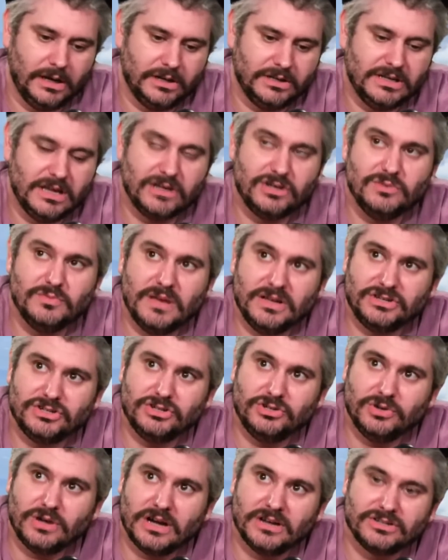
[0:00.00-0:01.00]
Yeah, you mentioned
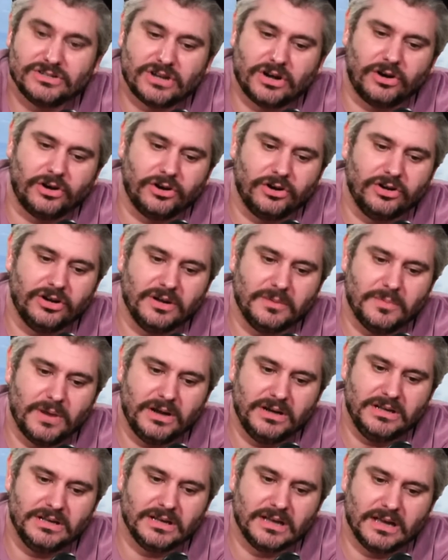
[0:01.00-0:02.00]
you gotta start earning
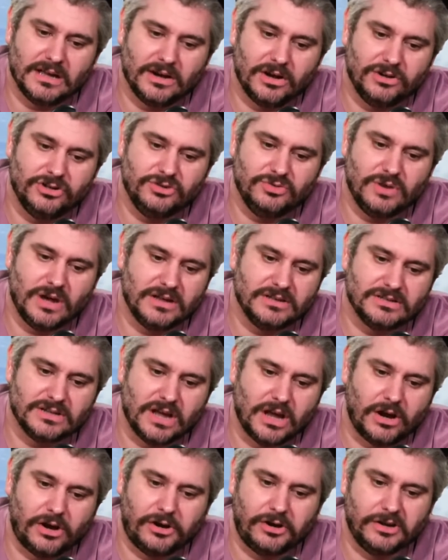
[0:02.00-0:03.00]
money again. Are you guys
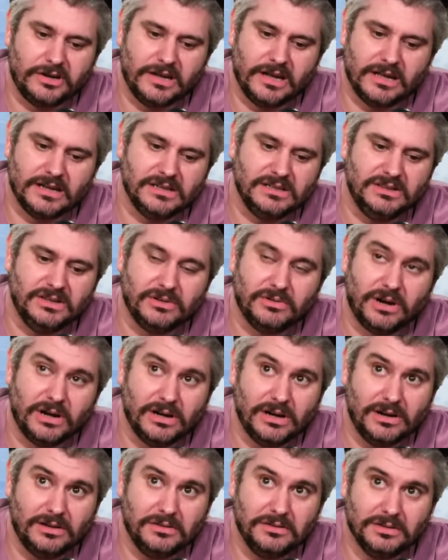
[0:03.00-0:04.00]
not earning anything right
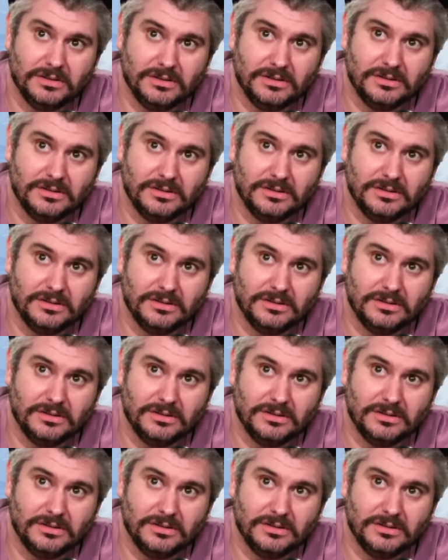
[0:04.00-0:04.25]
now?